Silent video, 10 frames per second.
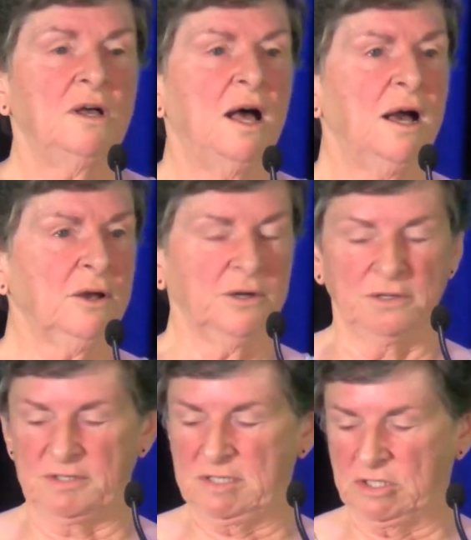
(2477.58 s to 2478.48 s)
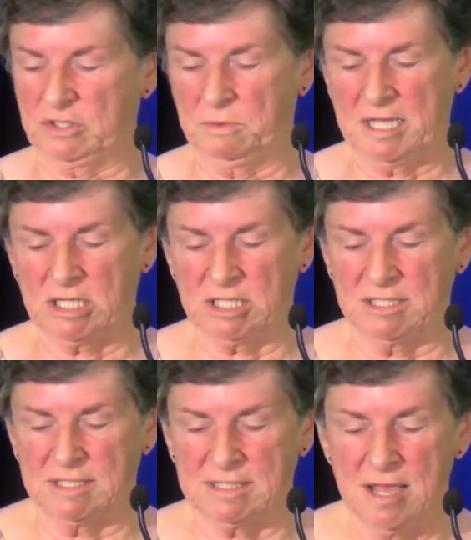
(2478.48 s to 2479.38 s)
hunger
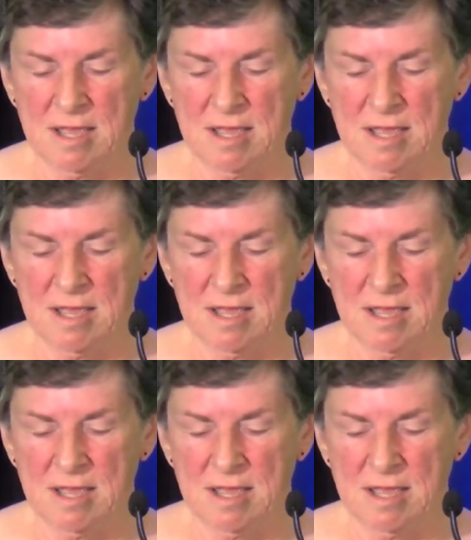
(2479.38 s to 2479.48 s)
situations.